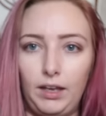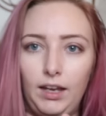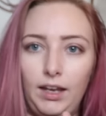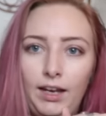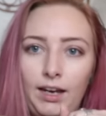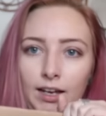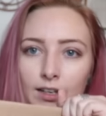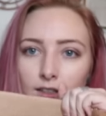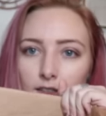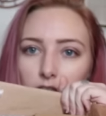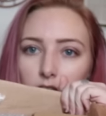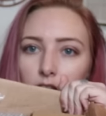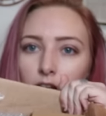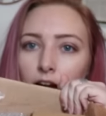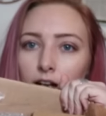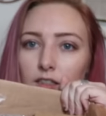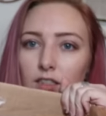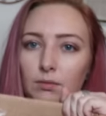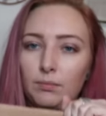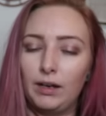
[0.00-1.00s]
And
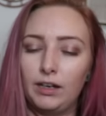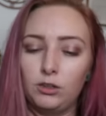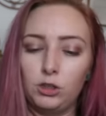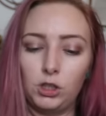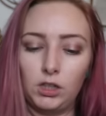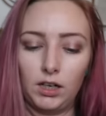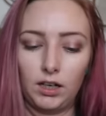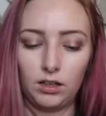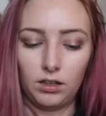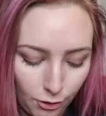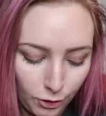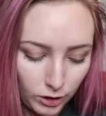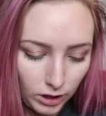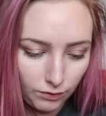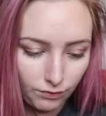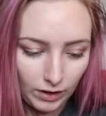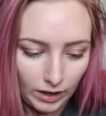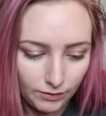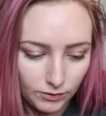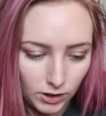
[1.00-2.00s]
not to mention,
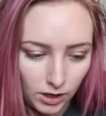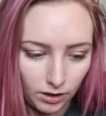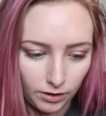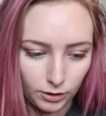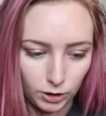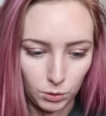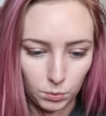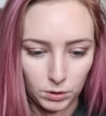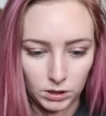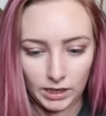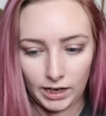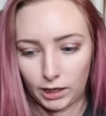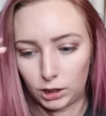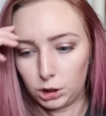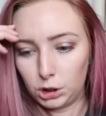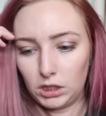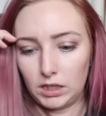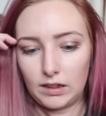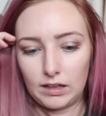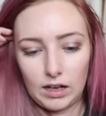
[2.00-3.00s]
$35 was
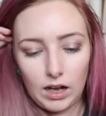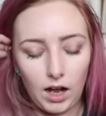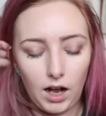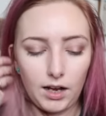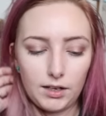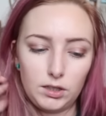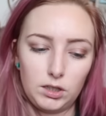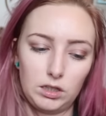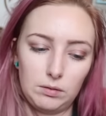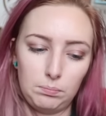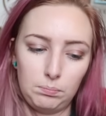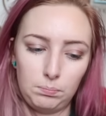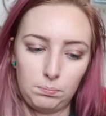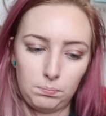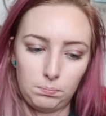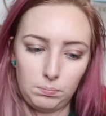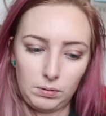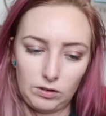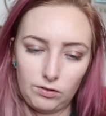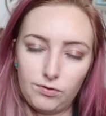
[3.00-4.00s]
actually the cost
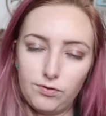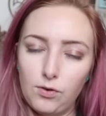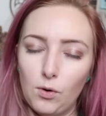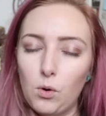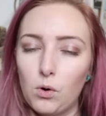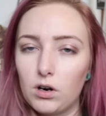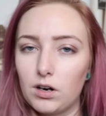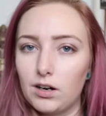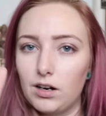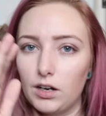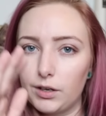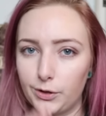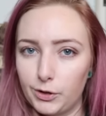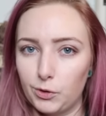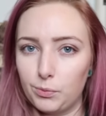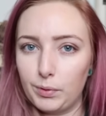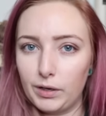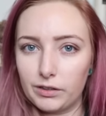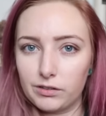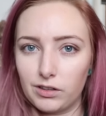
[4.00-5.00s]
before a
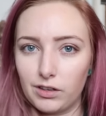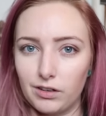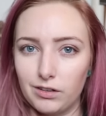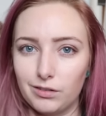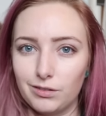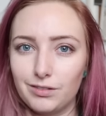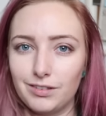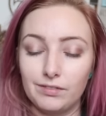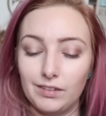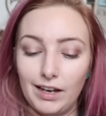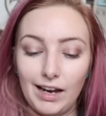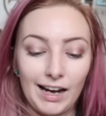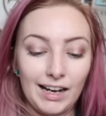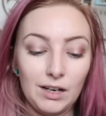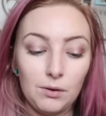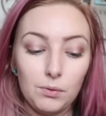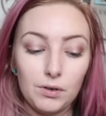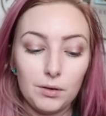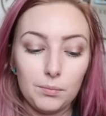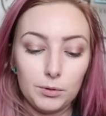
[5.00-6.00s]
coupon code.
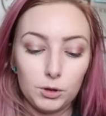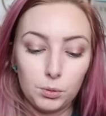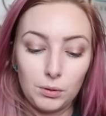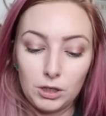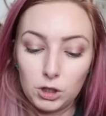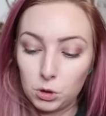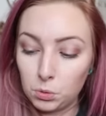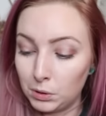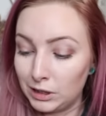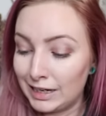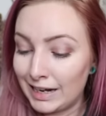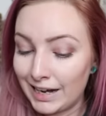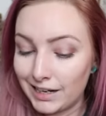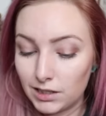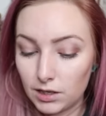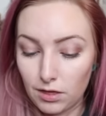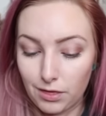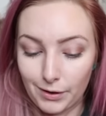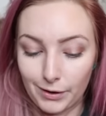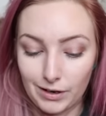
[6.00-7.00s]
Anywhere between $28
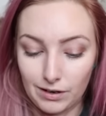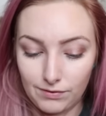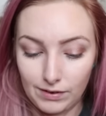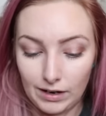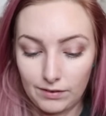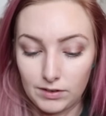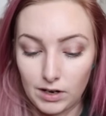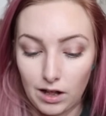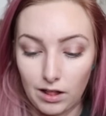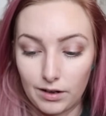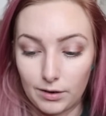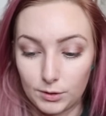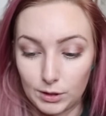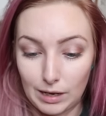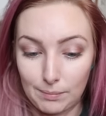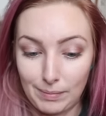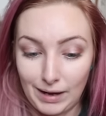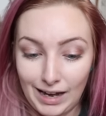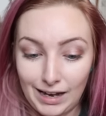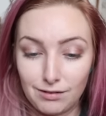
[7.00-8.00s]
to $35
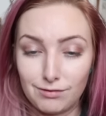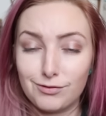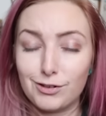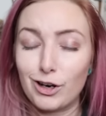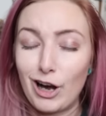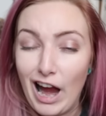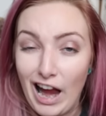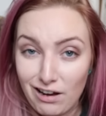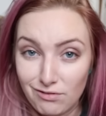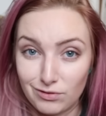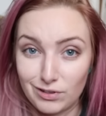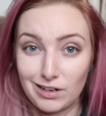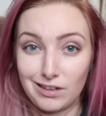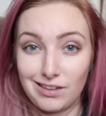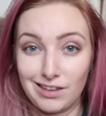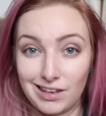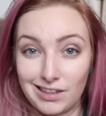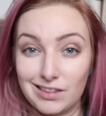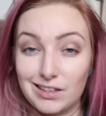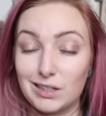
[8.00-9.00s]
I paid for
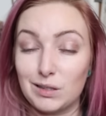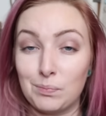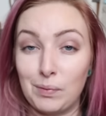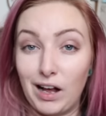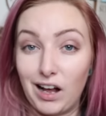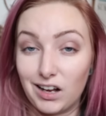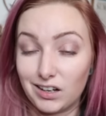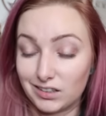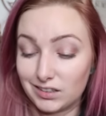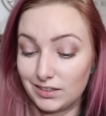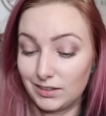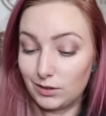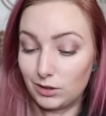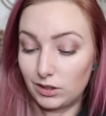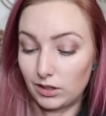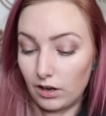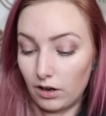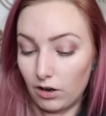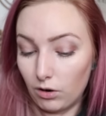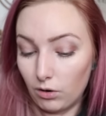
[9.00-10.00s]
everything in this box.
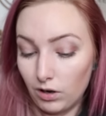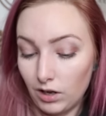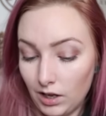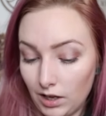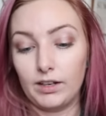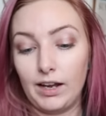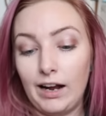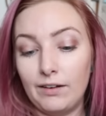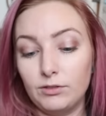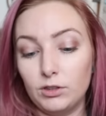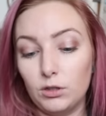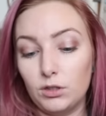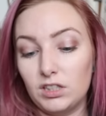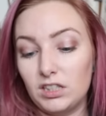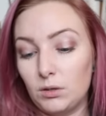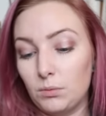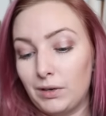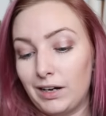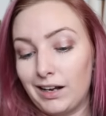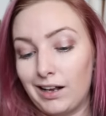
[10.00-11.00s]
So after you
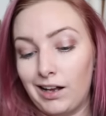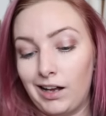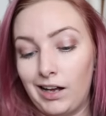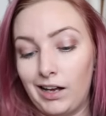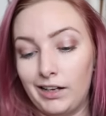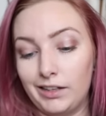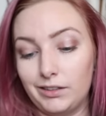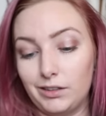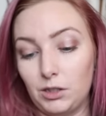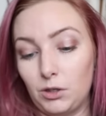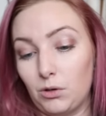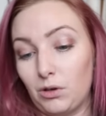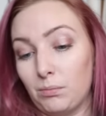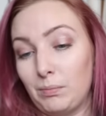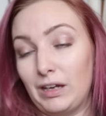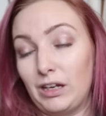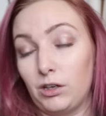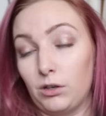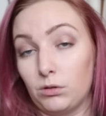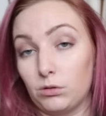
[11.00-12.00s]
see what I got, you can
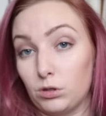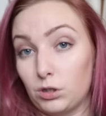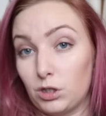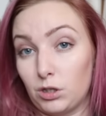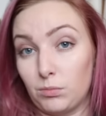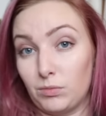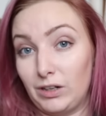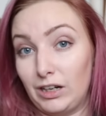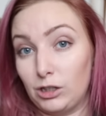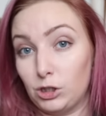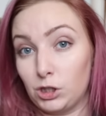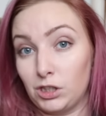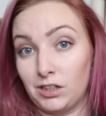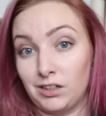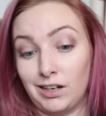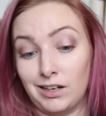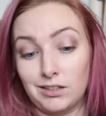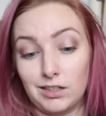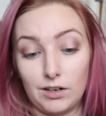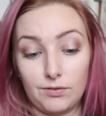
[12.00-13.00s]
make your own determination
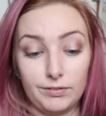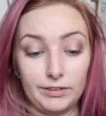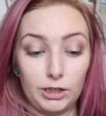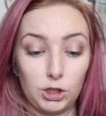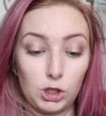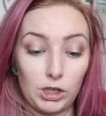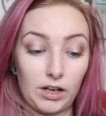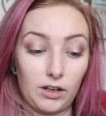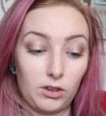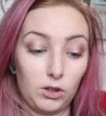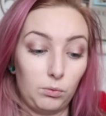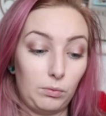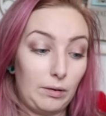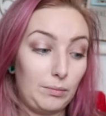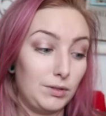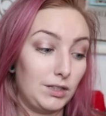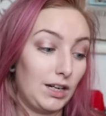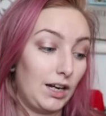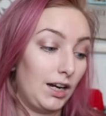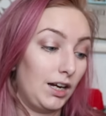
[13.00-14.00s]
and definitely check out the
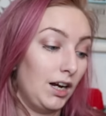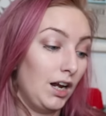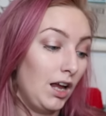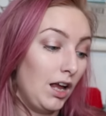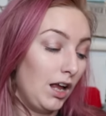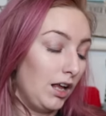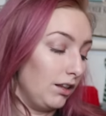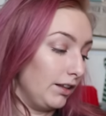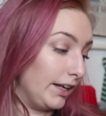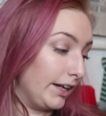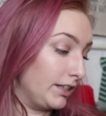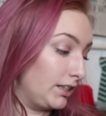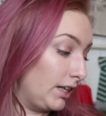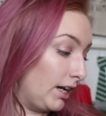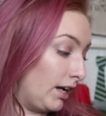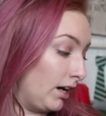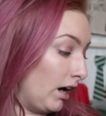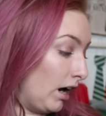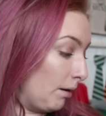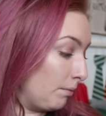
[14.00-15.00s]
website. Like I
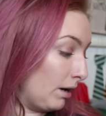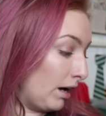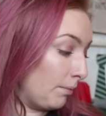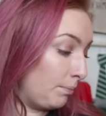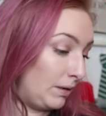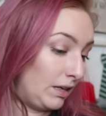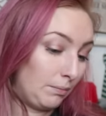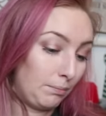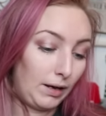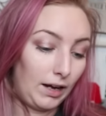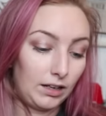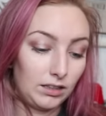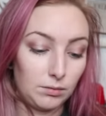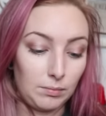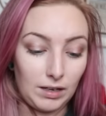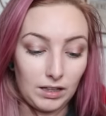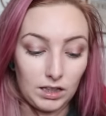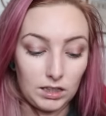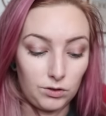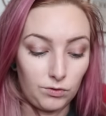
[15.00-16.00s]
said, I'm not being paid to
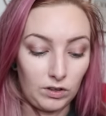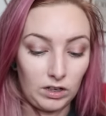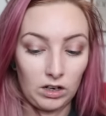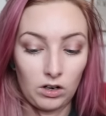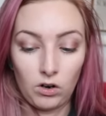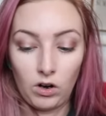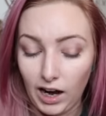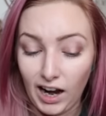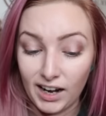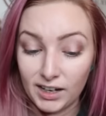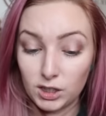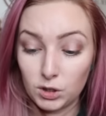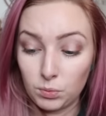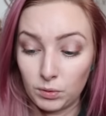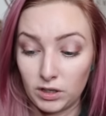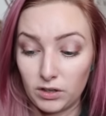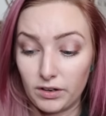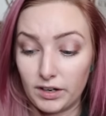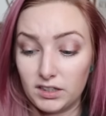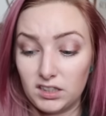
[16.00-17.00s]
make this video. I just
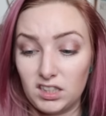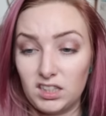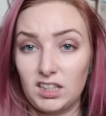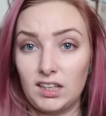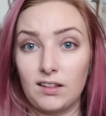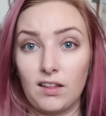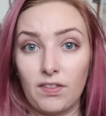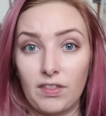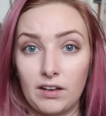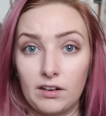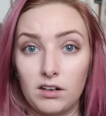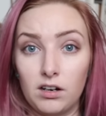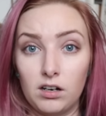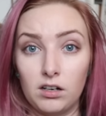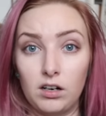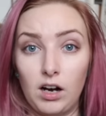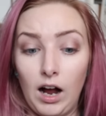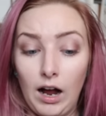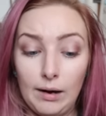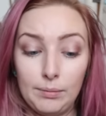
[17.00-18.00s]
want you guys to see that there
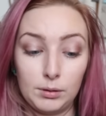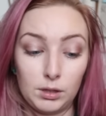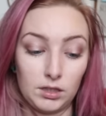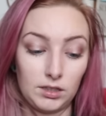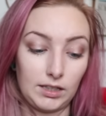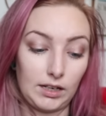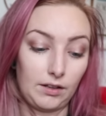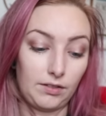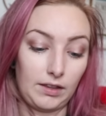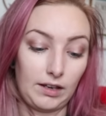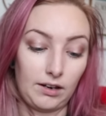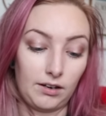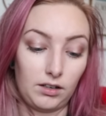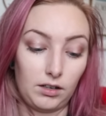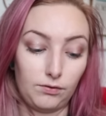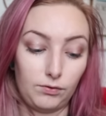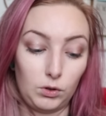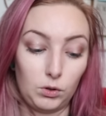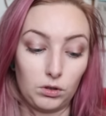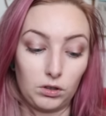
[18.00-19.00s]
are options out there, and
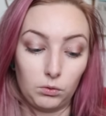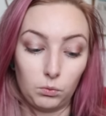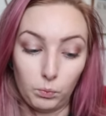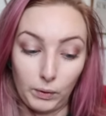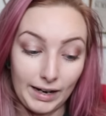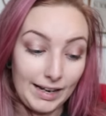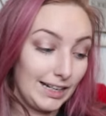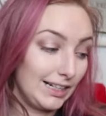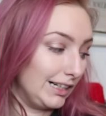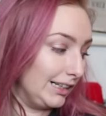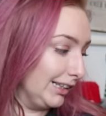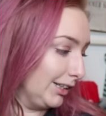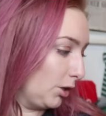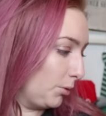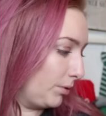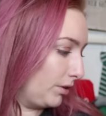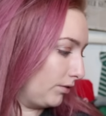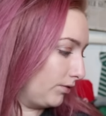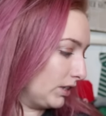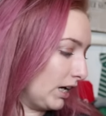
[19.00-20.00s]
if you can wait a little
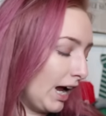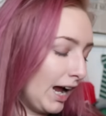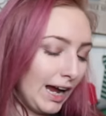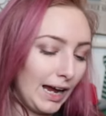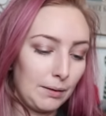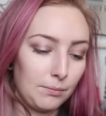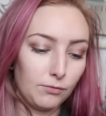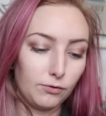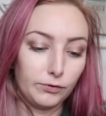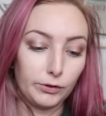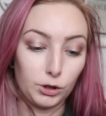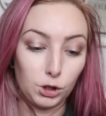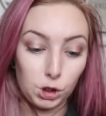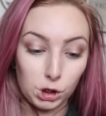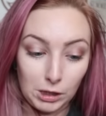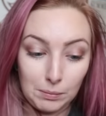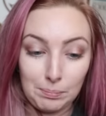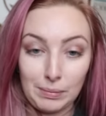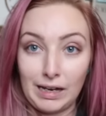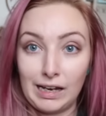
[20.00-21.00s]
bit of time for
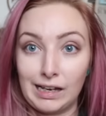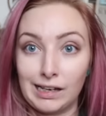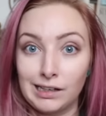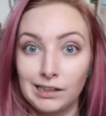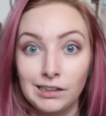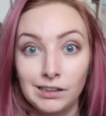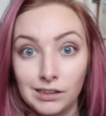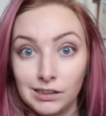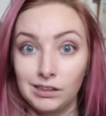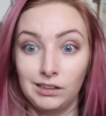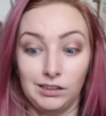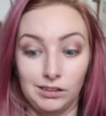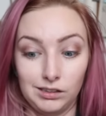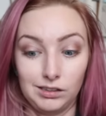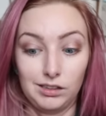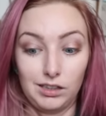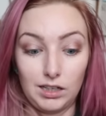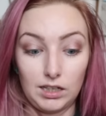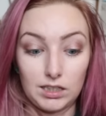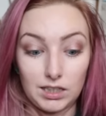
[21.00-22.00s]
shipping,
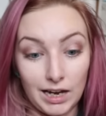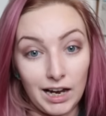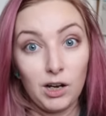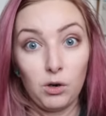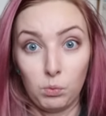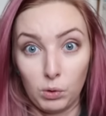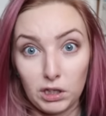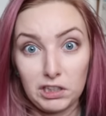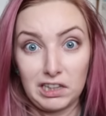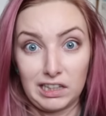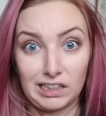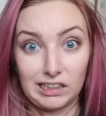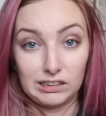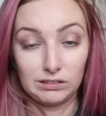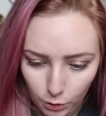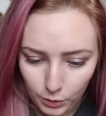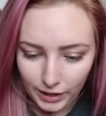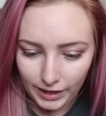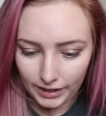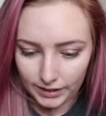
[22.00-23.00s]
it's kind of worth it.
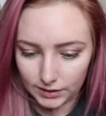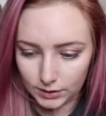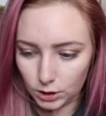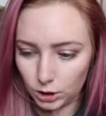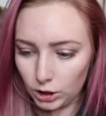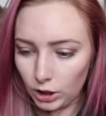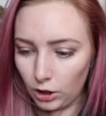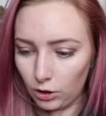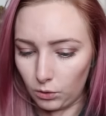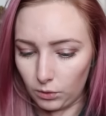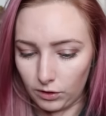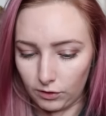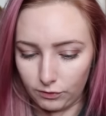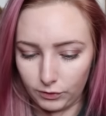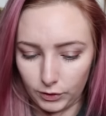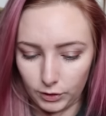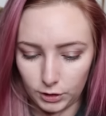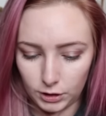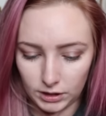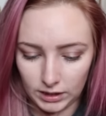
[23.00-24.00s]
Okay, so the
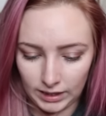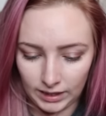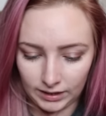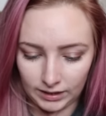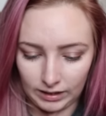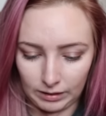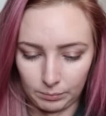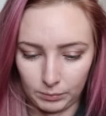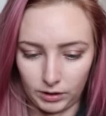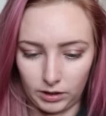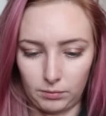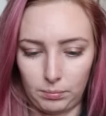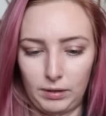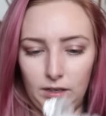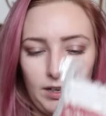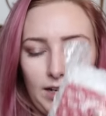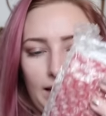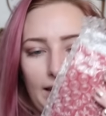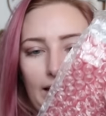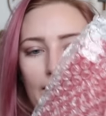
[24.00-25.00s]
first thing that I'm gonna
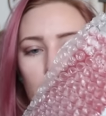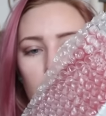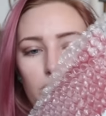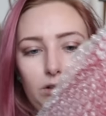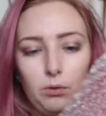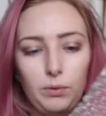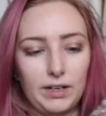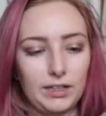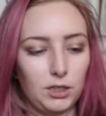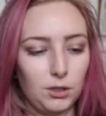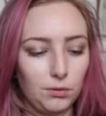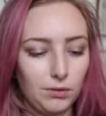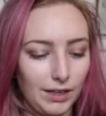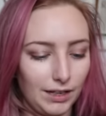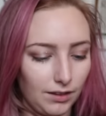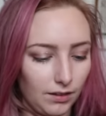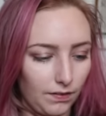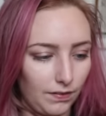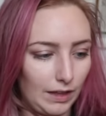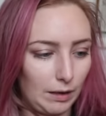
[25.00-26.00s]
take out, oh, I do
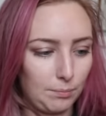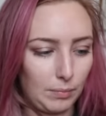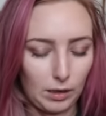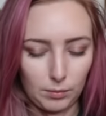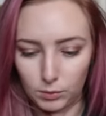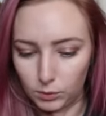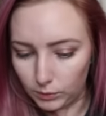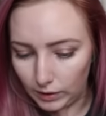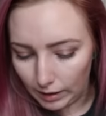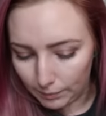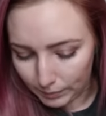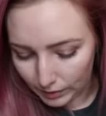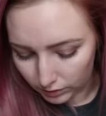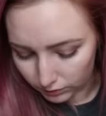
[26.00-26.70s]
like that they bubble wrap